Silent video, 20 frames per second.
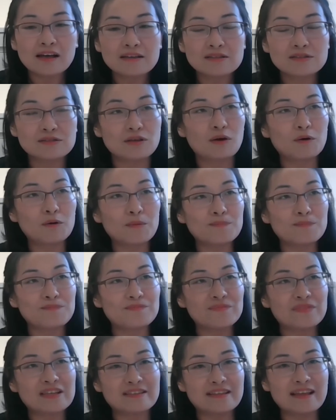So
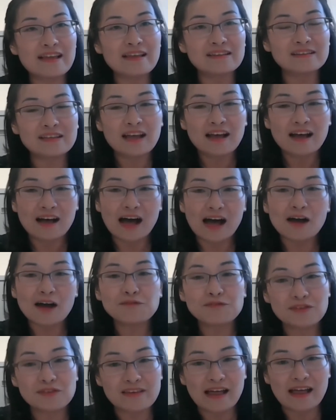then
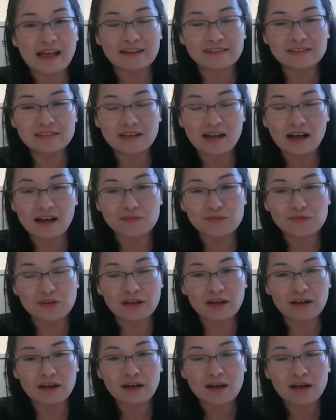after that, on
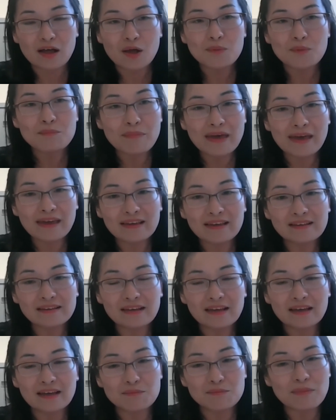the May
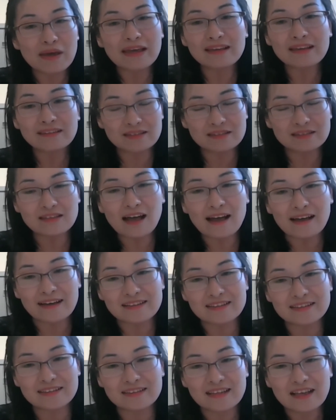
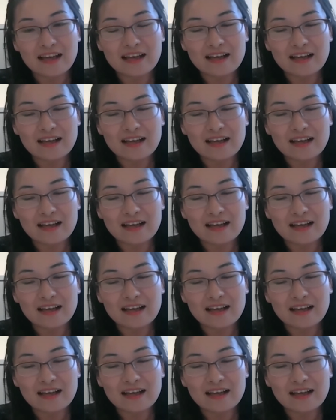9th,